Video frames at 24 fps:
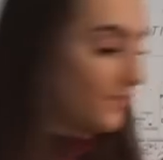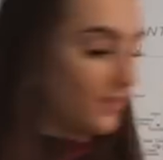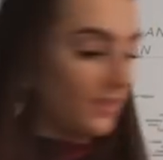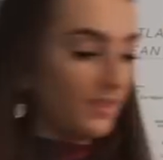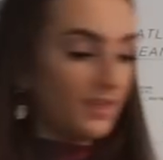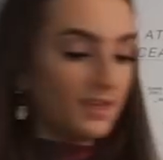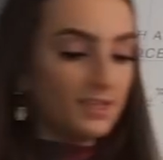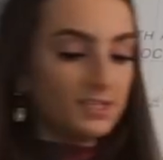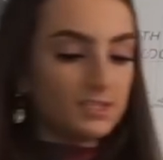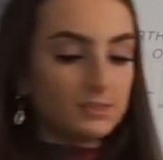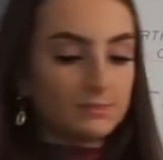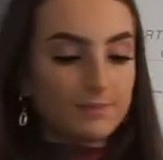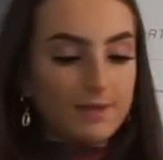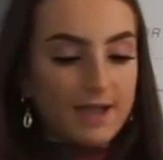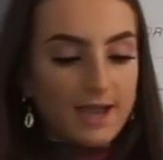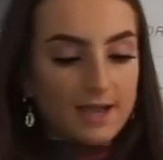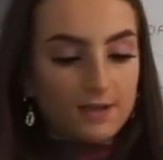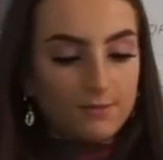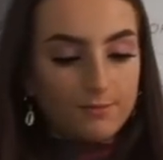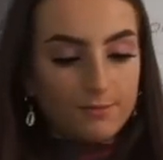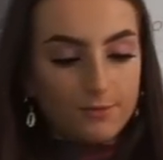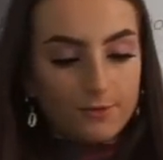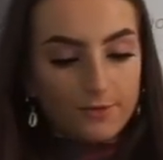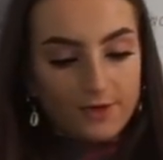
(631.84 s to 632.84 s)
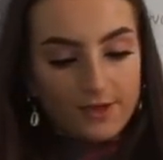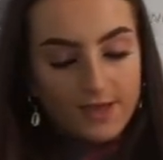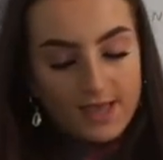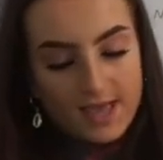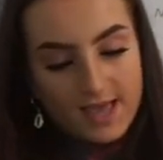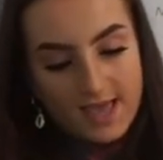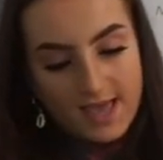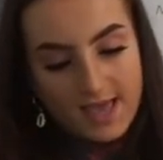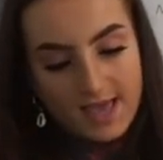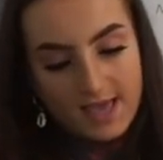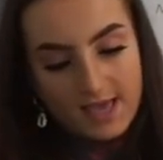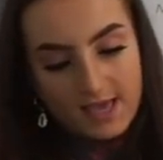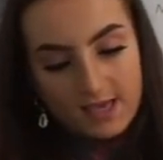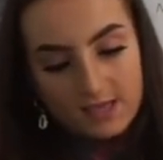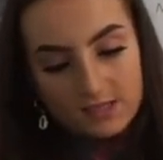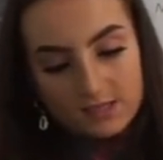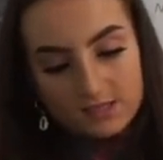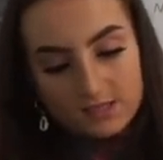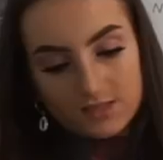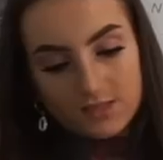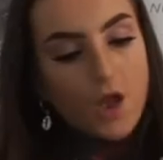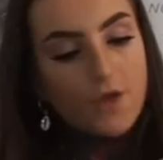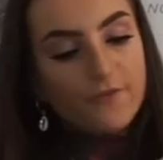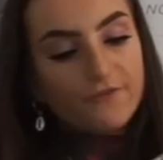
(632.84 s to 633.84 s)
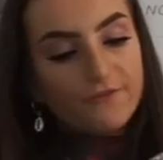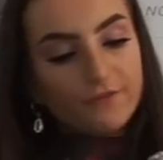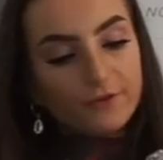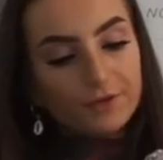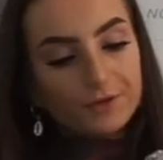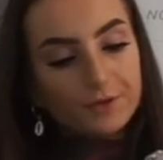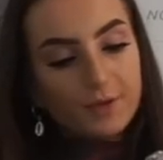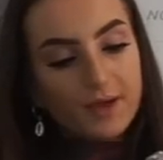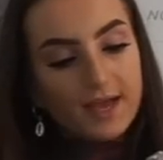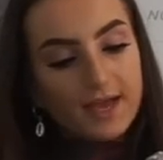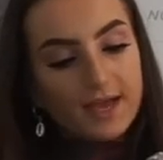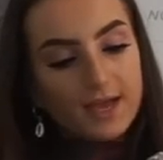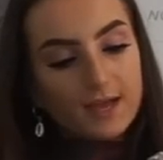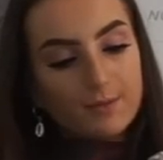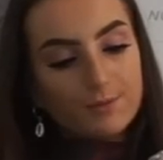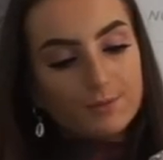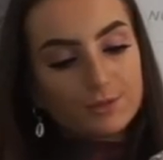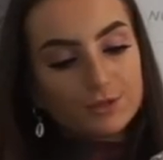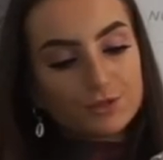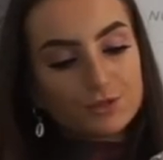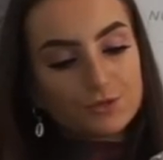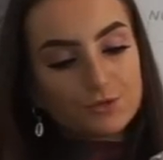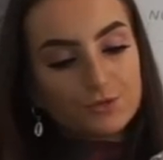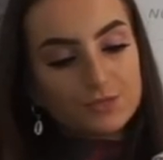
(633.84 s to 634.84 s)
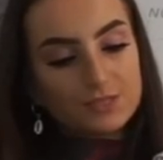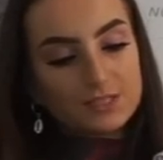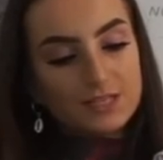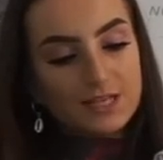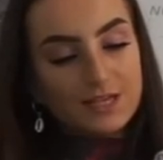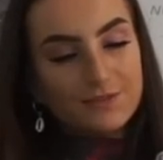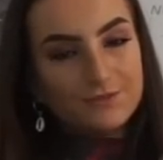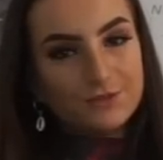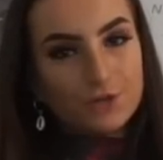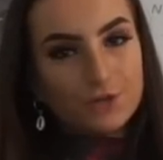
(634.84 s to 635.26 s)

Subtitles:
This bad boy is frill hem short sleeve